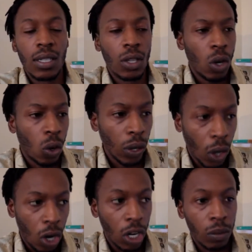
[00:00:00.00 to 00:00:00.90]
The whole
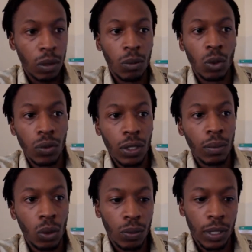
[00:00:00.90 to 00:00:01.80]
economy moves in
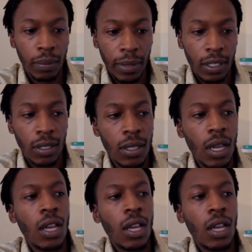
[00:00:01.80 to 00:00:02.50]
booms and busts.